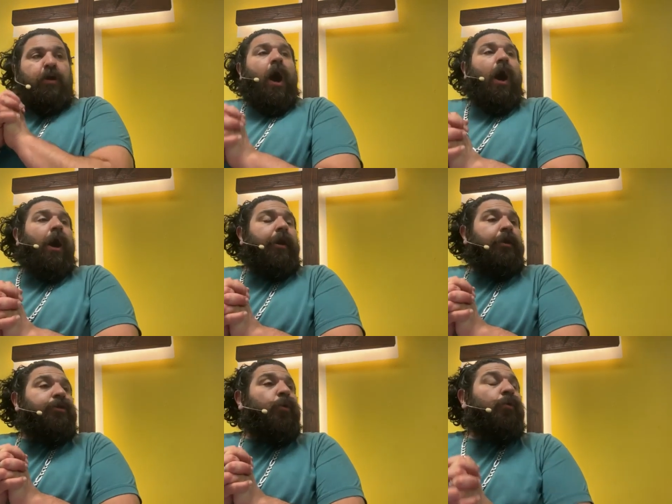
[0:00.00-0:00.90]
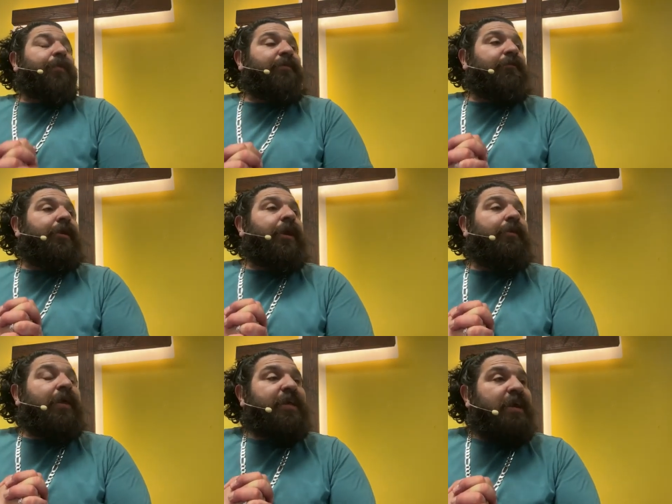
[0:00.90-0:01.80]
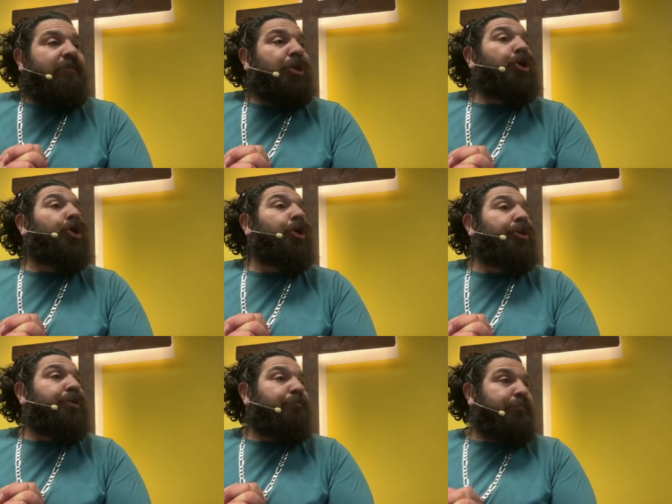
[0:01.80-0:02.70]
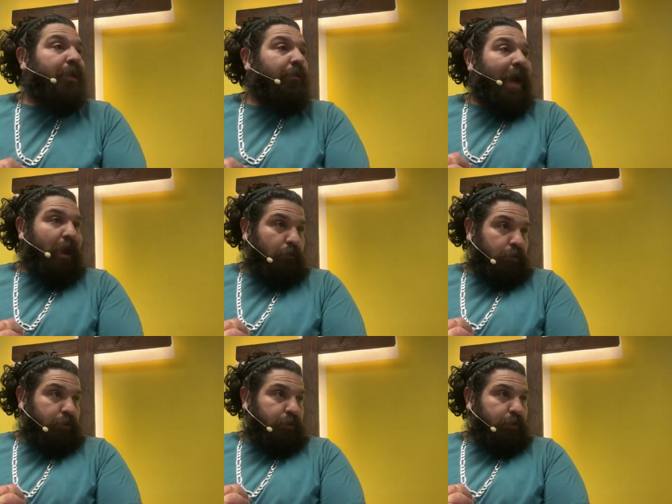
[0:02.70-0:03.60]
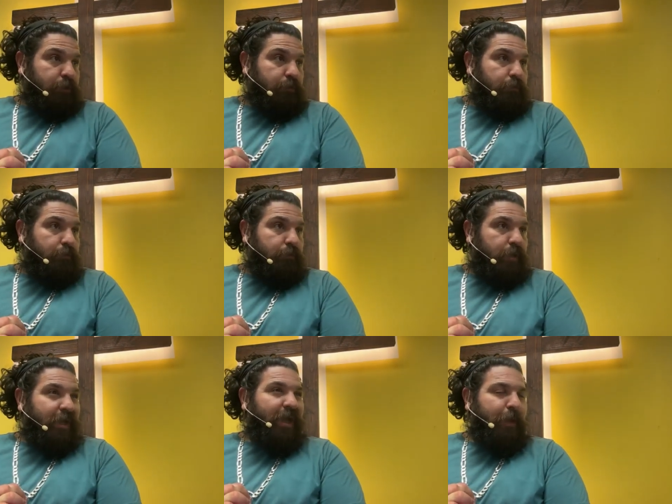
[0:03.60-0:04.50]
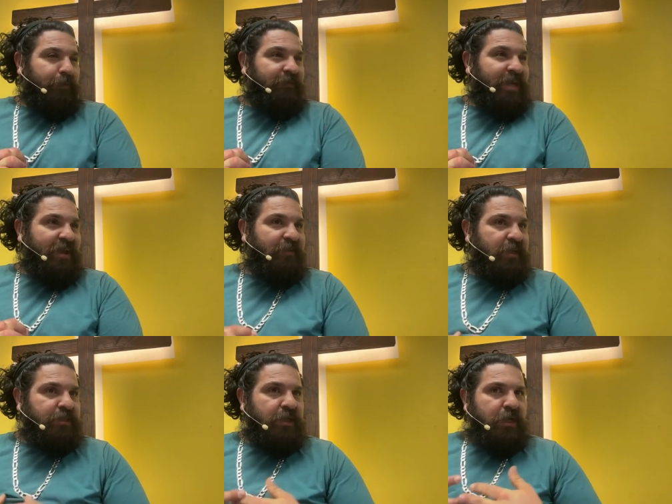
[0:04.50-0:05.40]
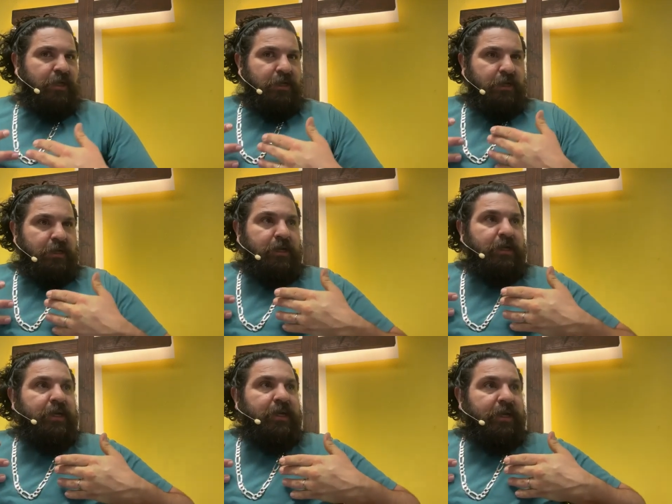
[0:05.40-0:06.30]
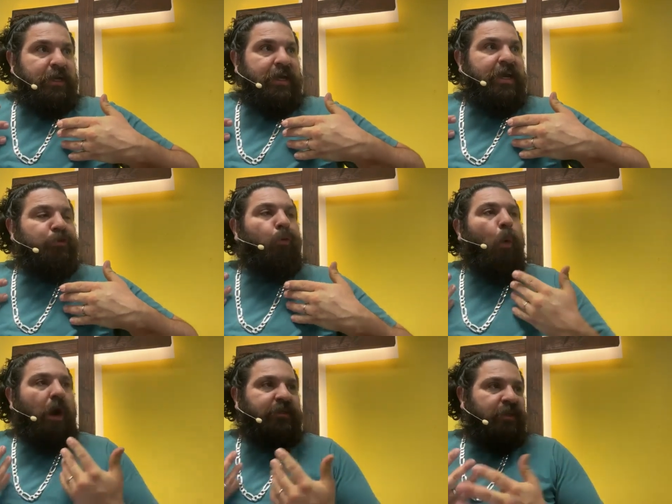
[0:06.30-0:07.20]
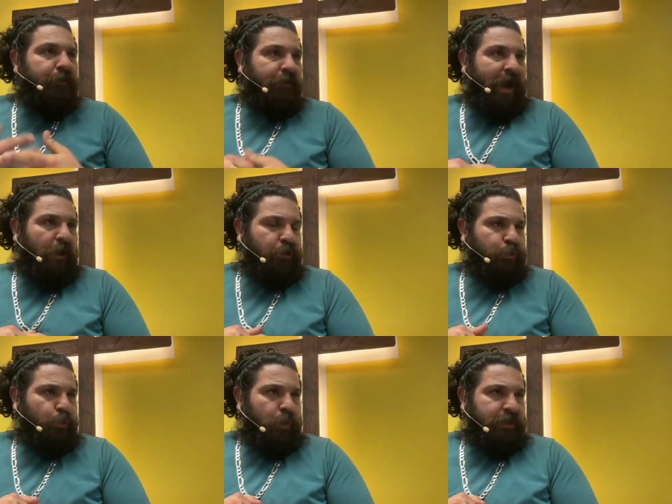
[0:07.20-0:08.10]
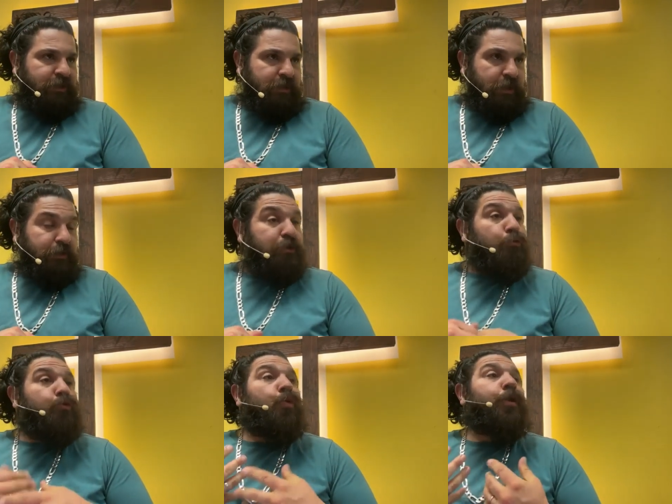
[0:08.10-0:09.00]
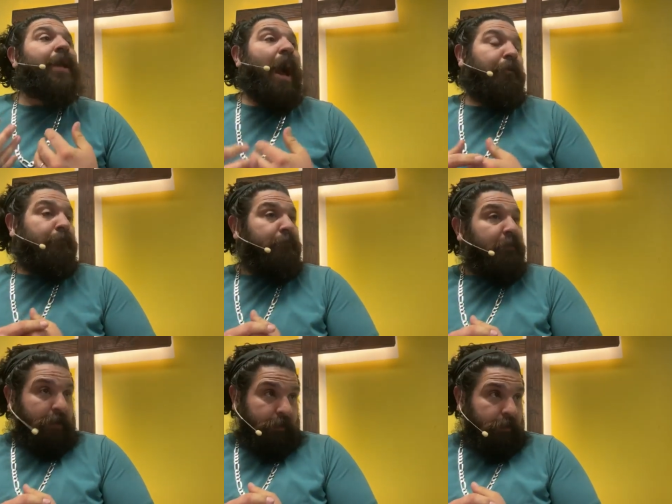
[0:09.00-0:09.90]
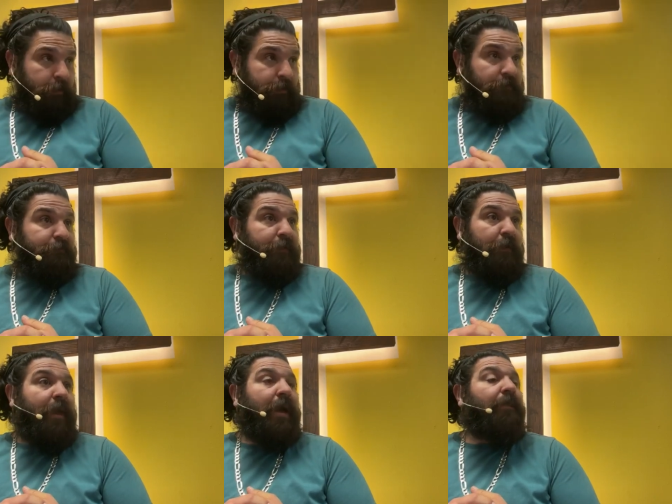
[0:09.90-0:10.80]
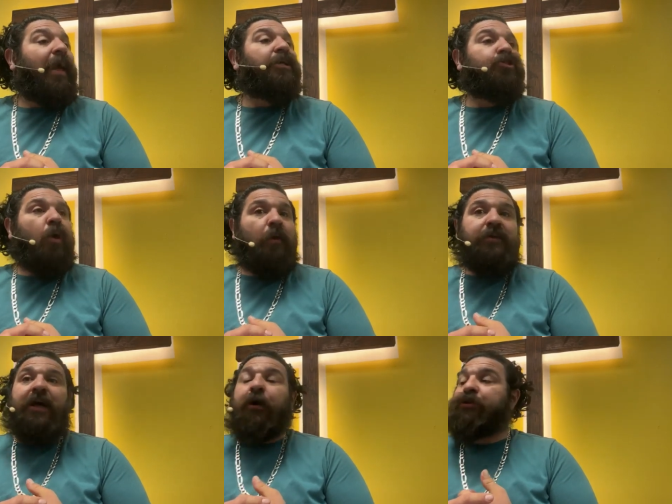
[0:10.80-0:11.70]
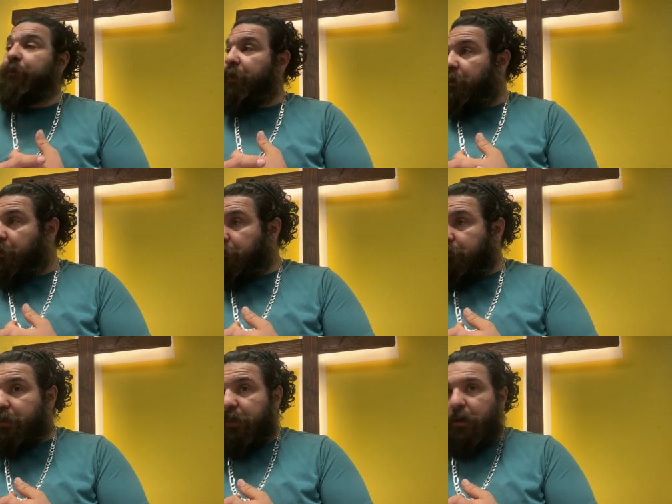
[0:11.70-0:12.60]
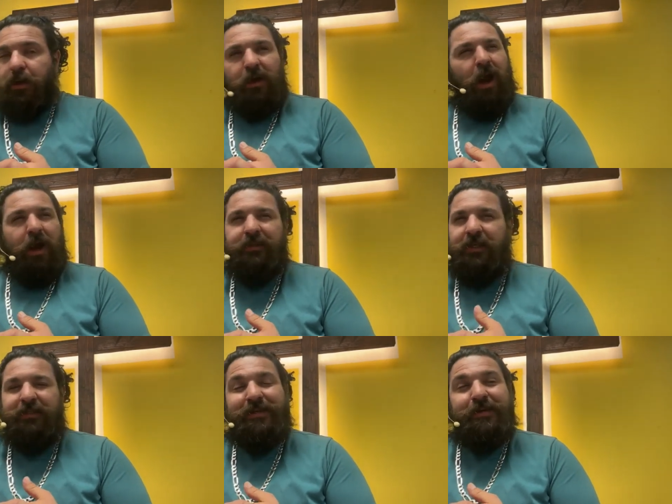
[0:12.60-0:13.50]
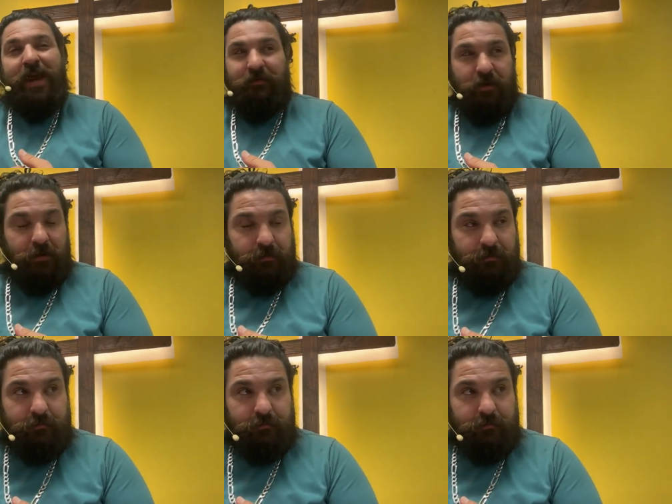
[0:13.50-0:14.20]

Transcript: God told David that David couldn't build the house. Again, I believe David's his want to build the house was rooted out of fear, the fear that like Saul his house would be removed. God says never.